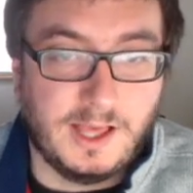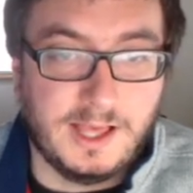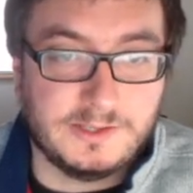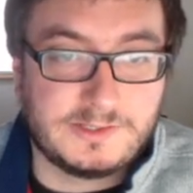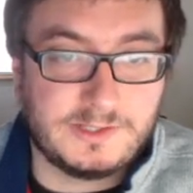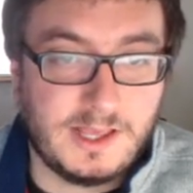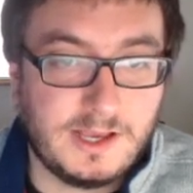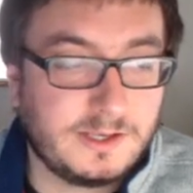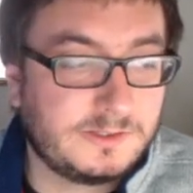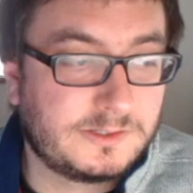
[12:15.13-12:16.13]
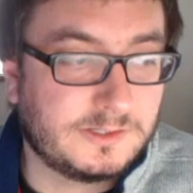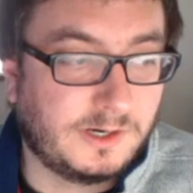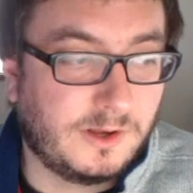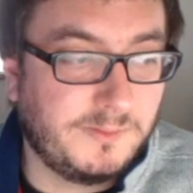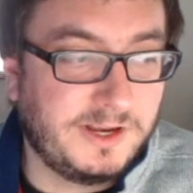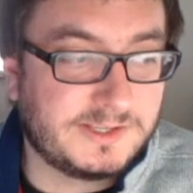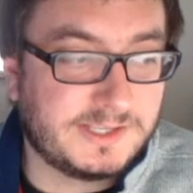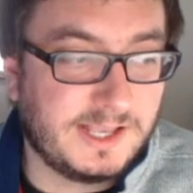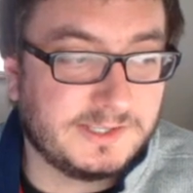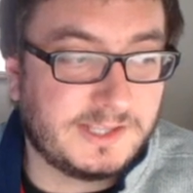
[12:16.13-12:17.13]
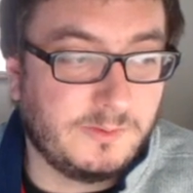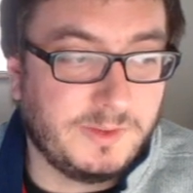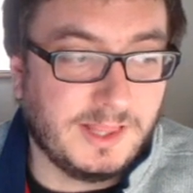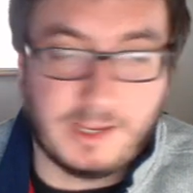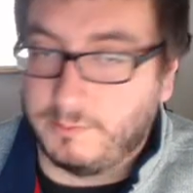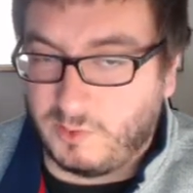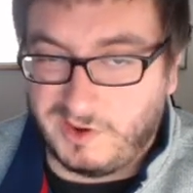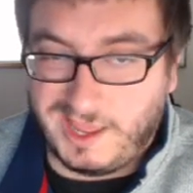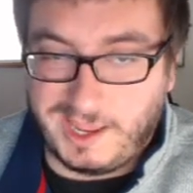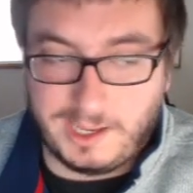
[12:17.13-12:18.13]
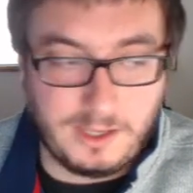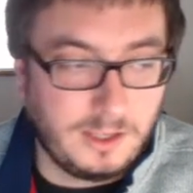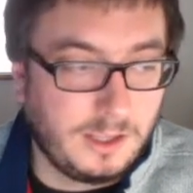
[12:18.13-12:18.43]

Slugs, they're all made of cells. That would be like at point A.